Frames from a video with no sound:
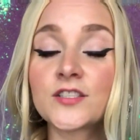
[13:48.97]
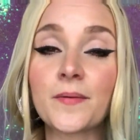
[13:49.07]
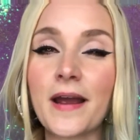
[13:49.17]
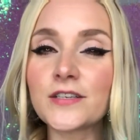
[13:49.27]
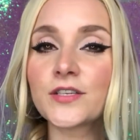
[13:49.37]

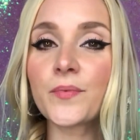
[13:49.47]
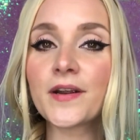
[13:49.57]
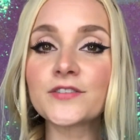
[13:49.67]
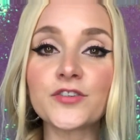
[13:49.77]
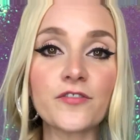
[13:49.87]
So I'm actually
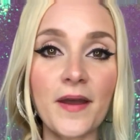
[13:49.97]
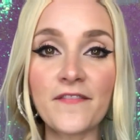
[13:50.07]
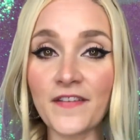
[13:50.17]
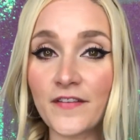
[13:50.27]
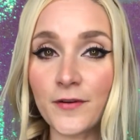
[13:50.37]
wearing two of
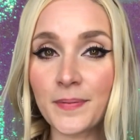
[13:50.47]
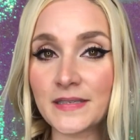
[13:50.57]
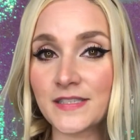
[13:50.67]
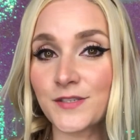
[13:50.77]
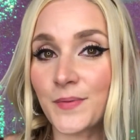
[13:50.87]
my favorite
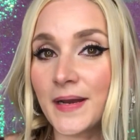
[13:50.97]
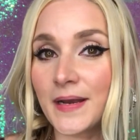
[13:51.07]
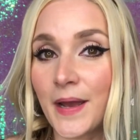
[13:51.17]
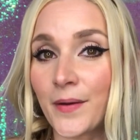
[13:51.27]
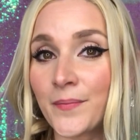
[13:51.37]
pieces
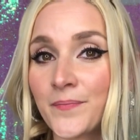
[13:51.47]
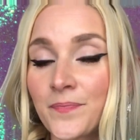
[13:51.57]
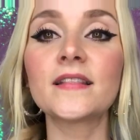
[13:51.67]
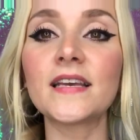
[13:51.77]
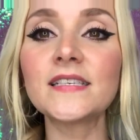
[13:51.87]
right now.
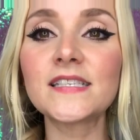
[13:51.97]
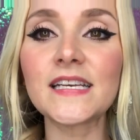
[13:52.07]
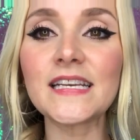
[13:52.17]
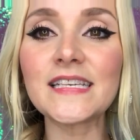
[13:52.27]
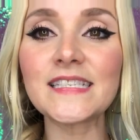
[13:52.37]
This
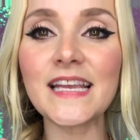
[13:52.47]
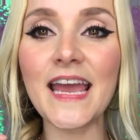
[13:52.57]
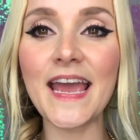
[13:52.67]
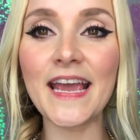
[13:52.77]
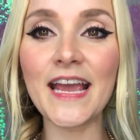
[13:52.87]
is
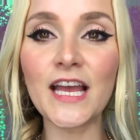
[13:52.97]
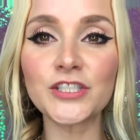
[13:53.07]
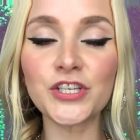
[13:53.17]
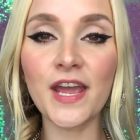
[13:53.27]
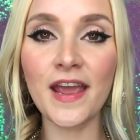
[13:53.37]
a
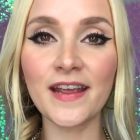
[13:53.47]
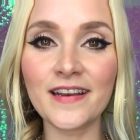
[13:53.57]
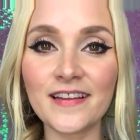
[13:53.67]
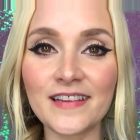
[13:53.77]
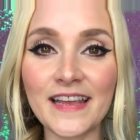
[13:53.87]

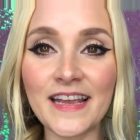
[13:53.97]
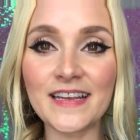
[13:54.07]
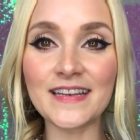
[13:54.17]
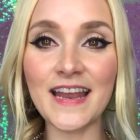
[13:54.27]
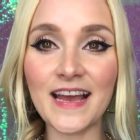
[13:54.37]
chain
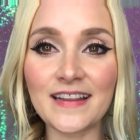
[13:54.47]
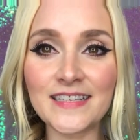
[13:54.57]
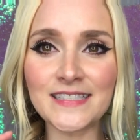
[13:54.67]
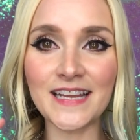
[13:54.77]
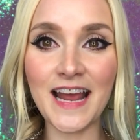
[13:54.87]
link
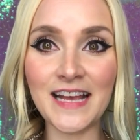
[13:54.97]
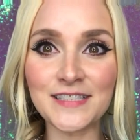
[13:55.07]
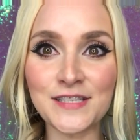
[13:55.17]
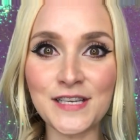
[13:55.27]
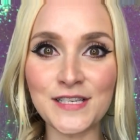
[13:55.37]
necklace that
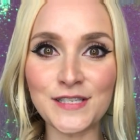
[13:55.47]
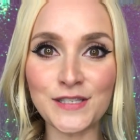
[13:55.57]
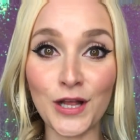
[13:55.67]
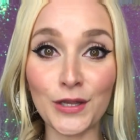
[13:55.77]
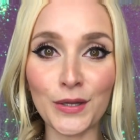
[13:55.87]
has
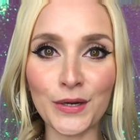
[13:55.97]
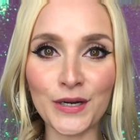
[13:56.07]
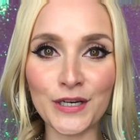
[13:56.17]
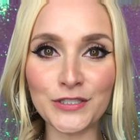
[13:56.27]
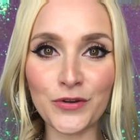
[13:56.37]
these
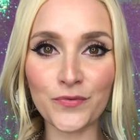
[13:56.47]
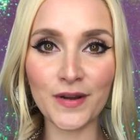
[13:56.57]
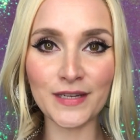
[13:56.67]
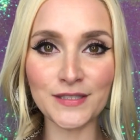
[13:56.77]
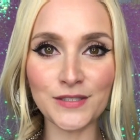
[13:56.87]
large
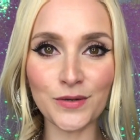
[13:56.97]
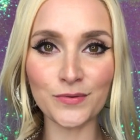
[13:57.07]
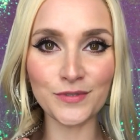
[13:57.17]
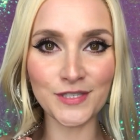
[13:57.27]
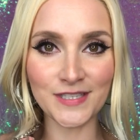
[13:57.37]

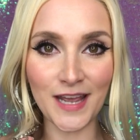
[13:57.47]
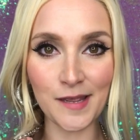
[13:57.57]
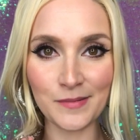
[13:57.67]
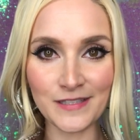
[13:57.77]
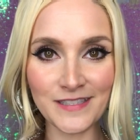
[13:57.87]
rhinestone
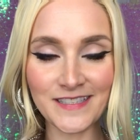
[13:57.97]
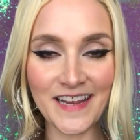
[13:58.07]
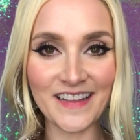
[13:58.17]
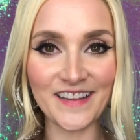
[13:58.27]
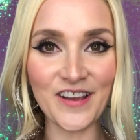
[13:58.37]
diamonds
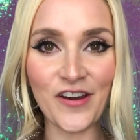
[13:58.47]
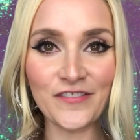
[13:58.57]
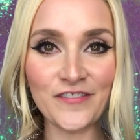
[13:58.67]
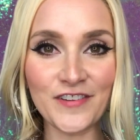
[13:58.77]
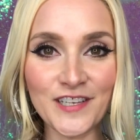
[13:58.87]
dangling
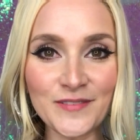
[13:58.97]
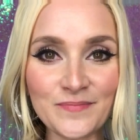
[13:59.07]
off of it.